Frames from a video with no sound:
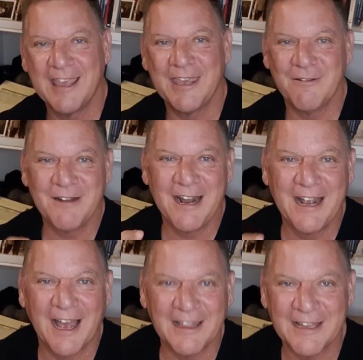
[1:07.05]
You
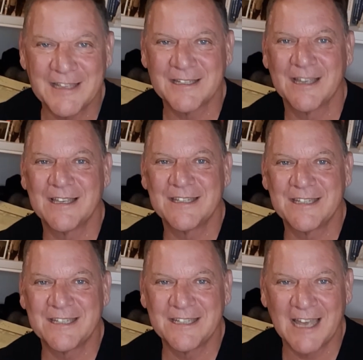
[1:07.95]
gutless
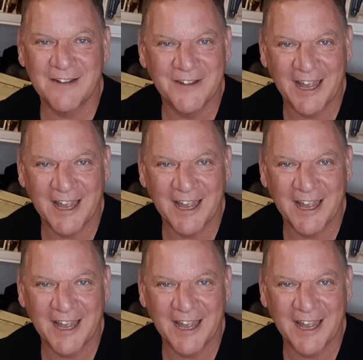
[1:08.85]
son of a